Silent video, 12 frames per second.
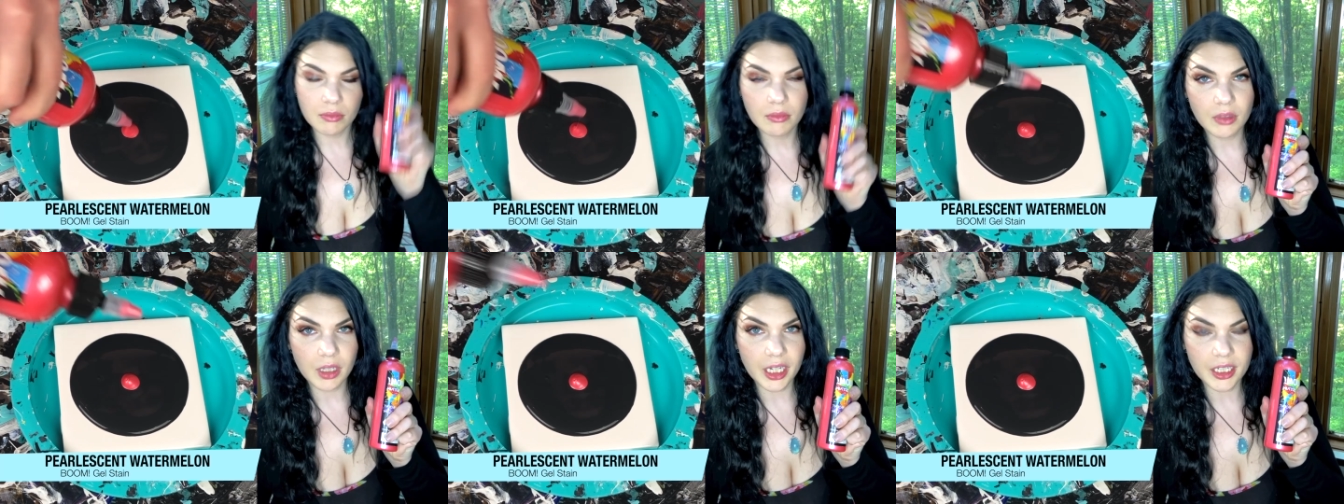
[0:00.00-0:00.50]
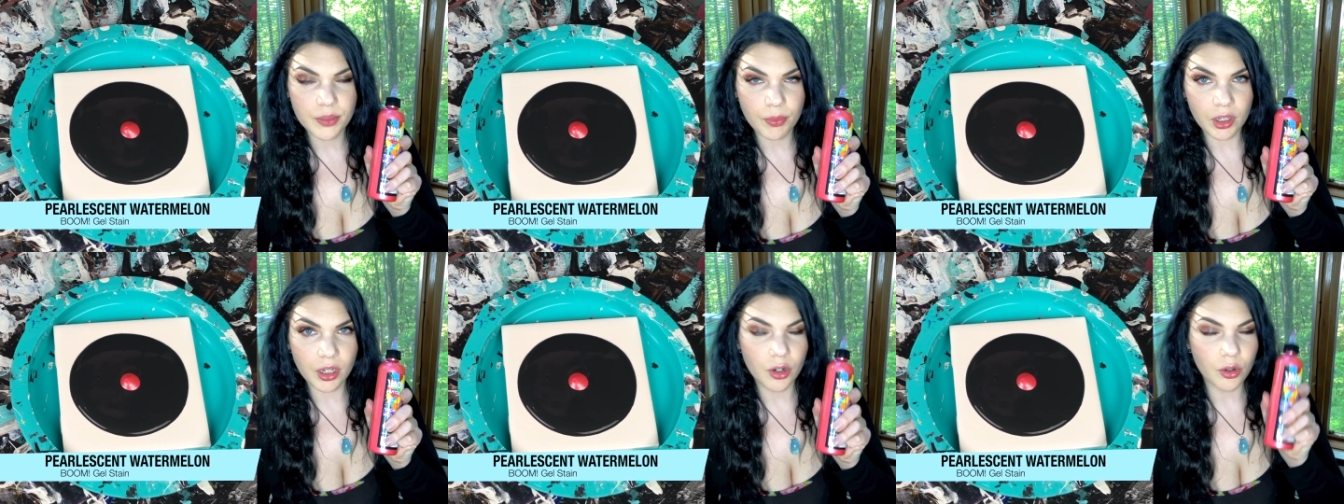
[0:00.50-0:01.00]
Linked
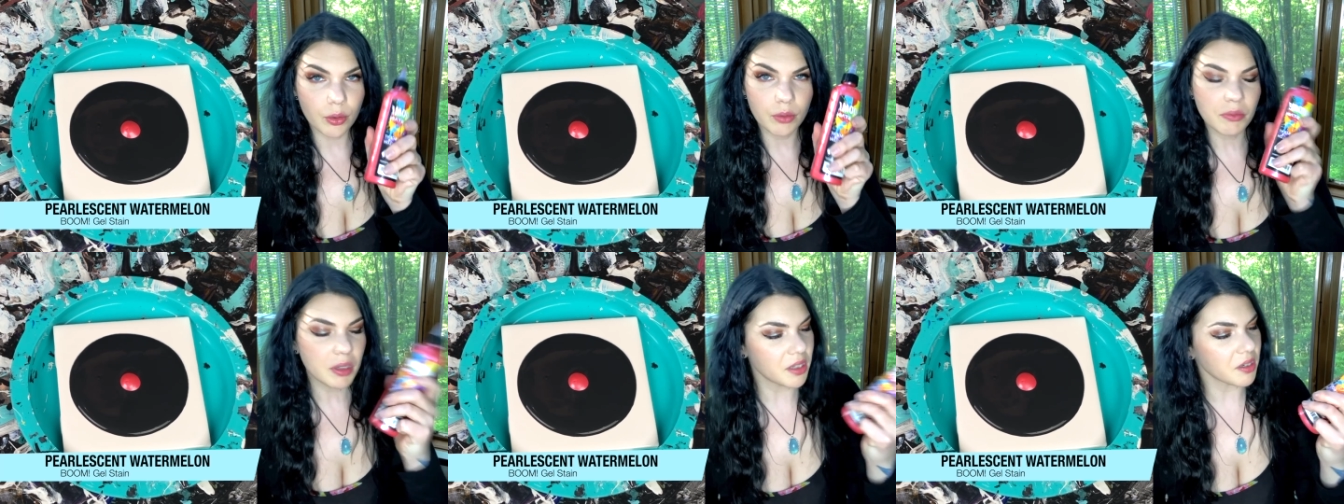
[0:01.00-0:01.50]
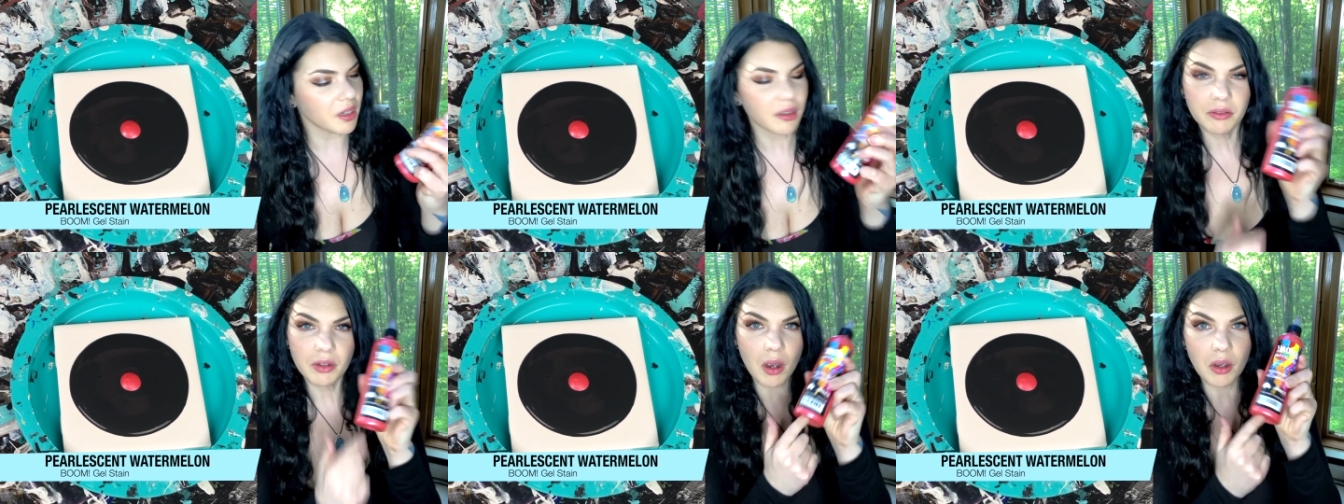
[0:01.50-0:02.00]
below. It's
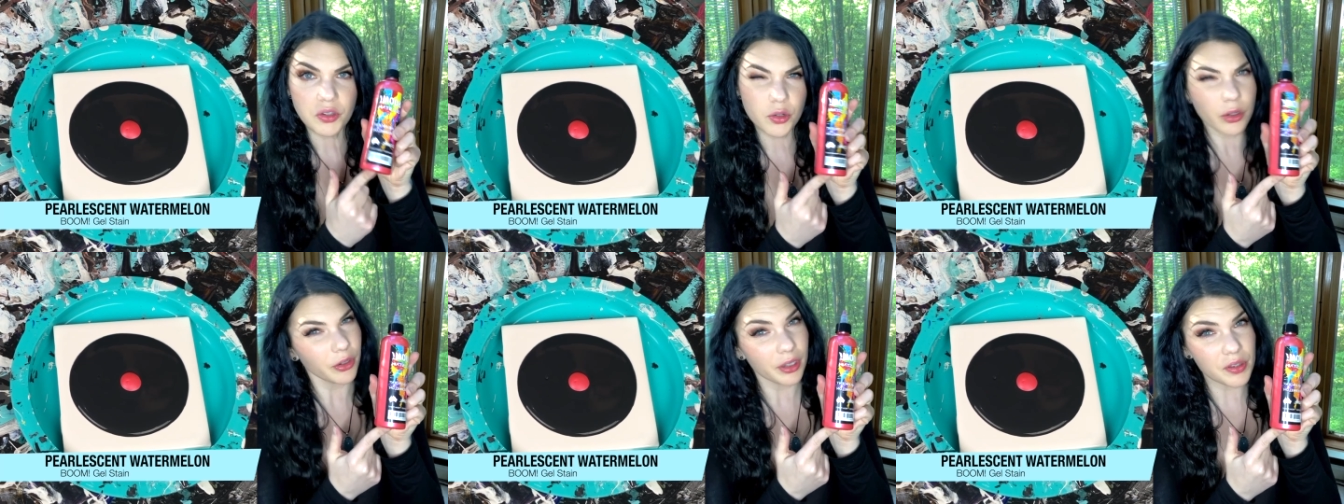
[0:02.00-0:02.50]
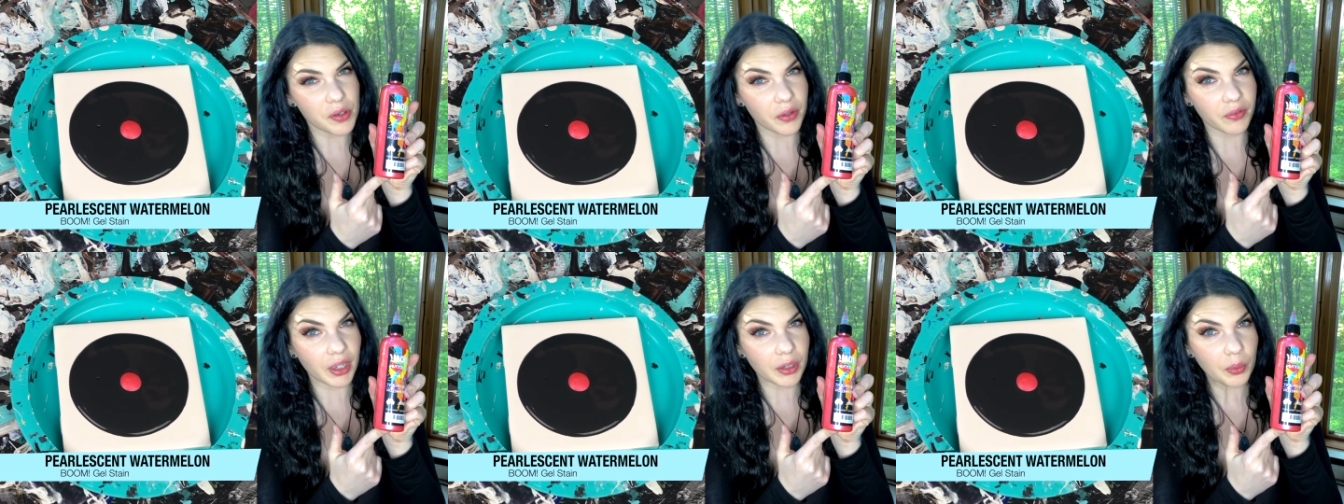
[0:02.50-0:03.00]
Australian, so you've
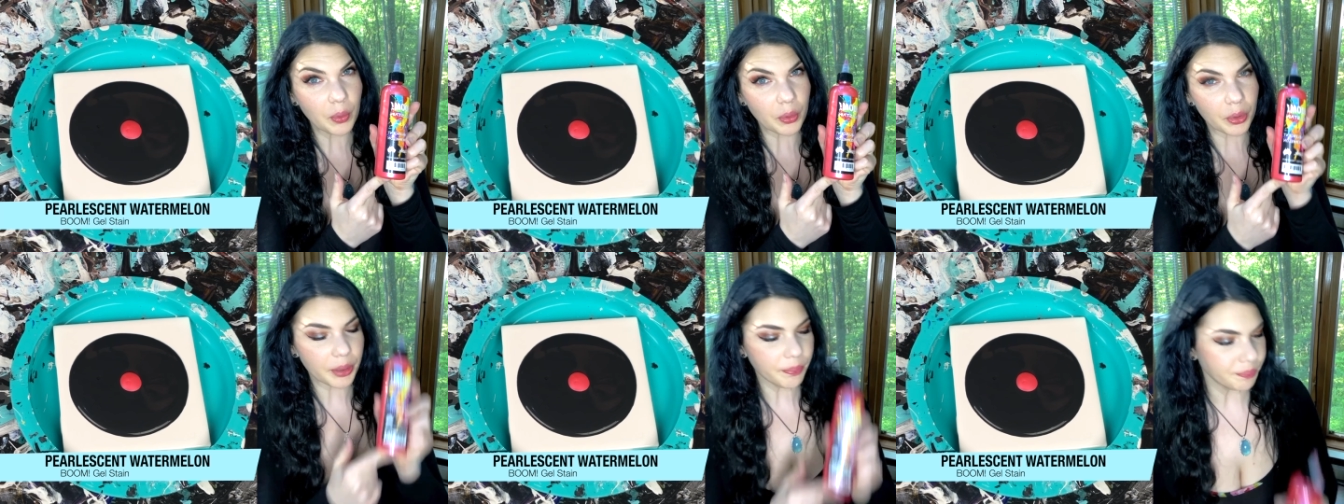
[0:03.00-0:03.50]
got to order it.